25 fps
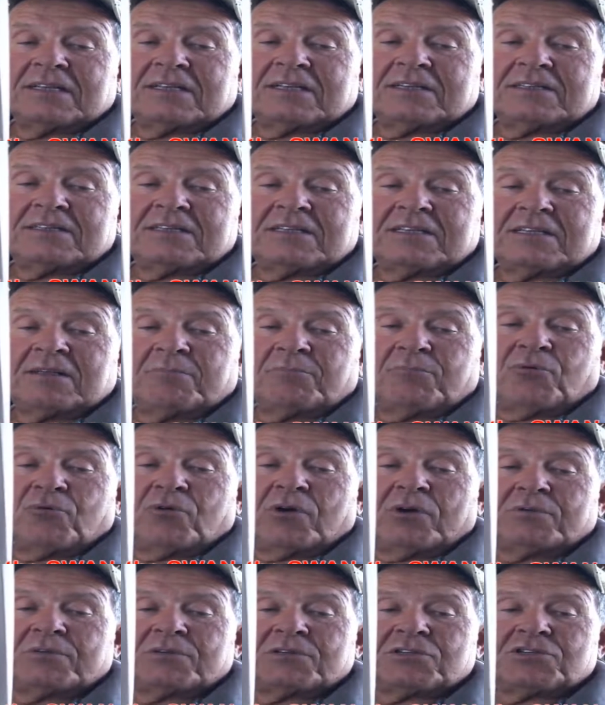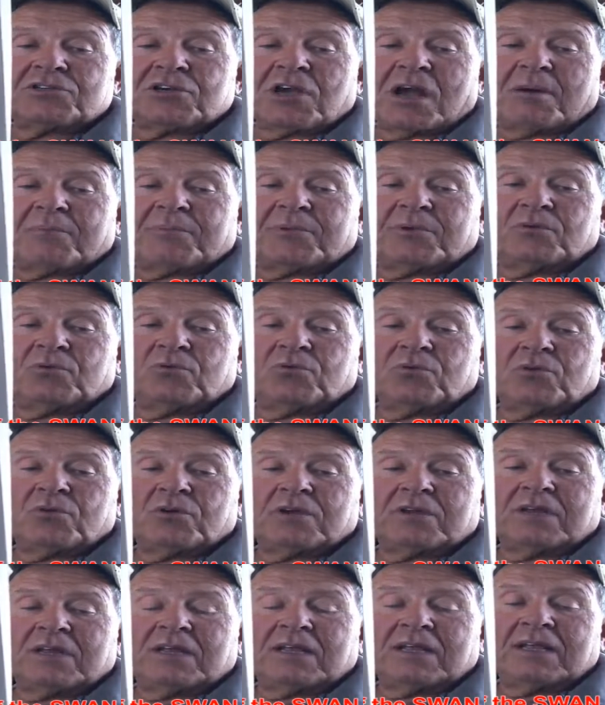See, the boy was chopping
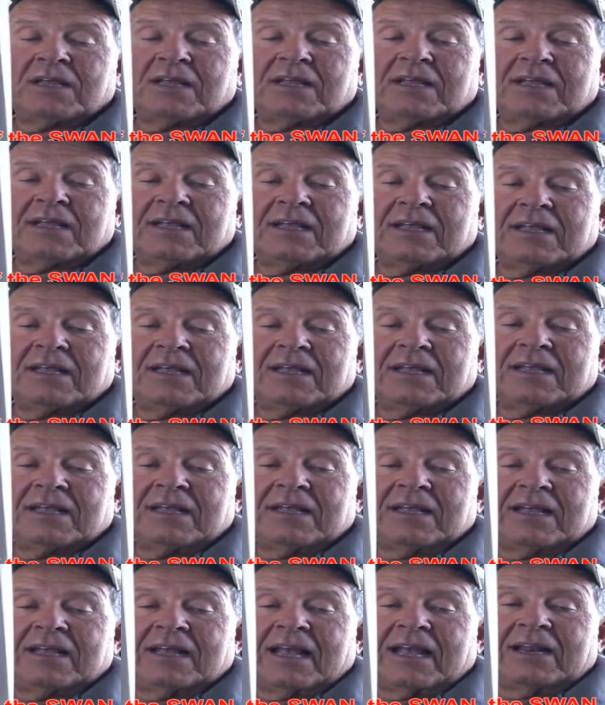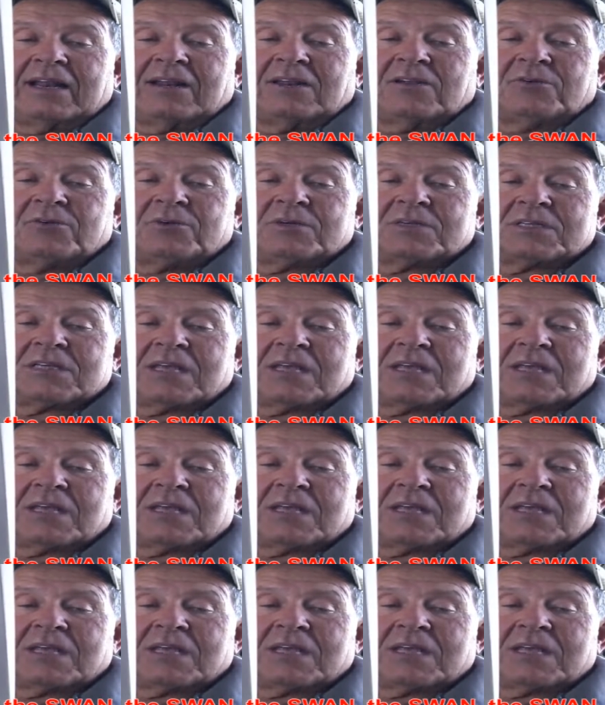wood, and Lewis